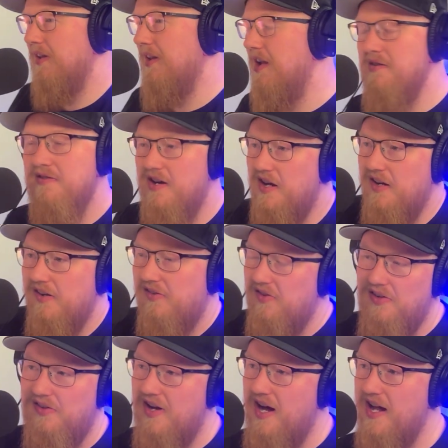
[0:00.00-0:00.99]
that honestly
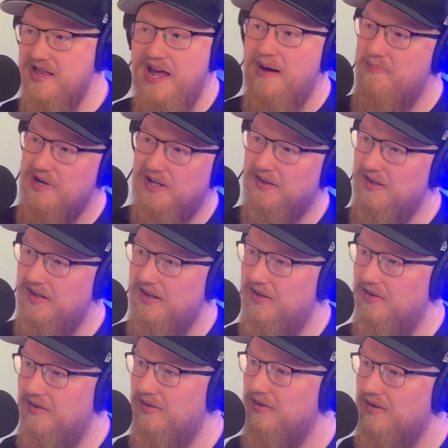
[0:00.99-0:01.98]
is not that big a
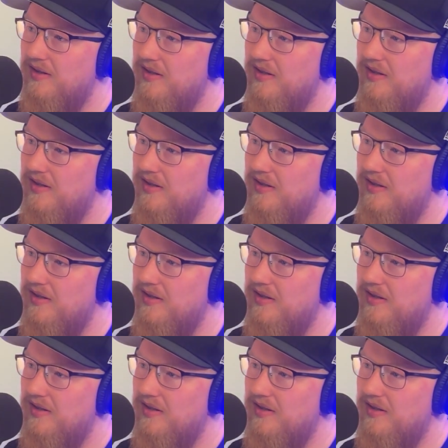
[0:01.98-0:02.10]
deal